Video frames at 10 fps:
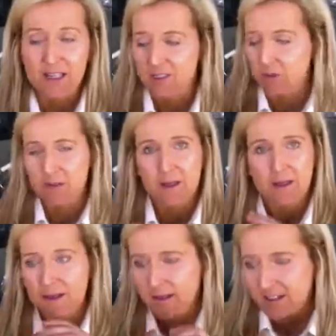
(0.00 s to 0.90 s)
So
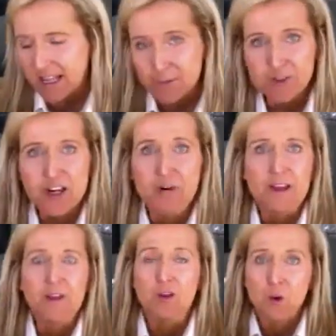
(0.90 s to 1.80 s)
keep
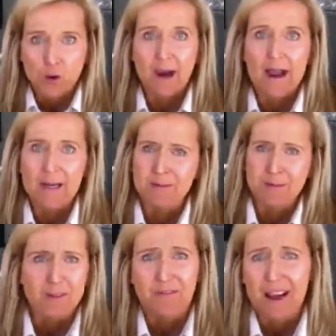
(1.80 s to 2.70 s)
sharing your items. And
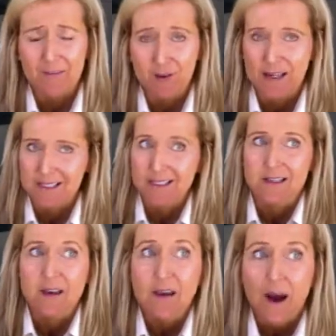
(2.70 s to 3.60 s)
with 5, you guys, that's
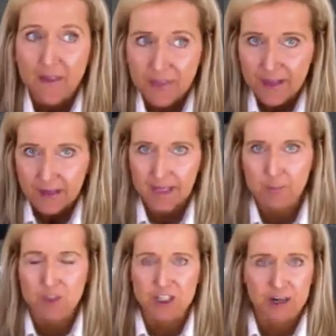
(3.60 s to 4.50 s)
nothing. Keep
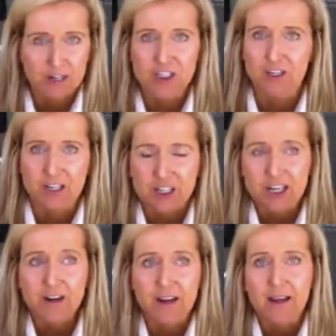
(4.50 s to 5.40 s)
sharing
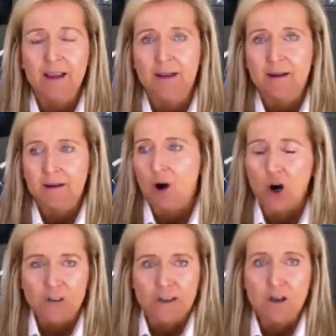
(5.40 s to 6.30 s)

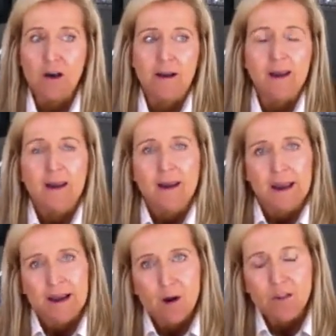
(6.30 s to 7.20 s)
all day long.
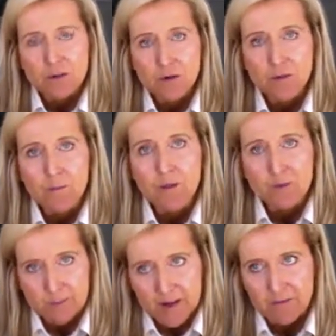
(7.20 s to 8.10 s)
And also be
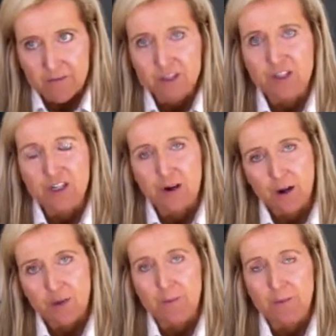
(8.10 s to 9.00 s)
respectful and share
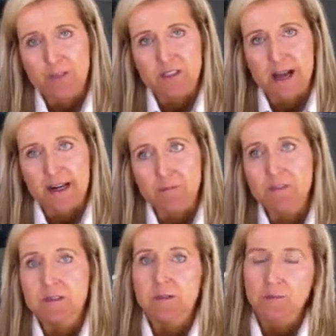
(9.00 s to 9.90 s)
other people's
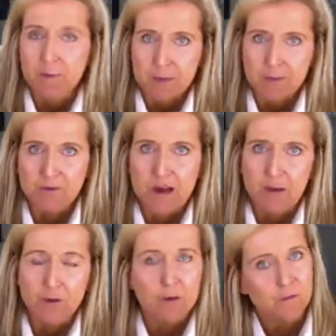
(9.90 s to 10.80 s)
items. When people
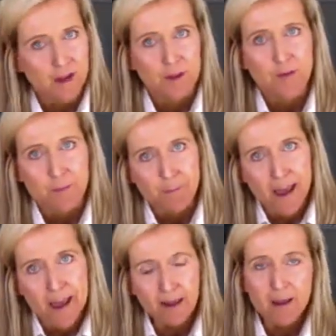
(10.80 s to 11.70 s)
follow you, follow them
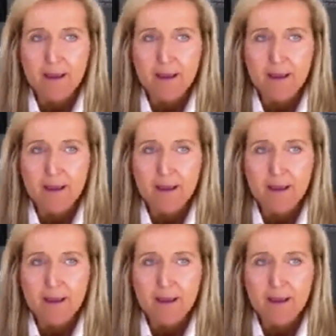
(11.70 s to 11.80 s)
back.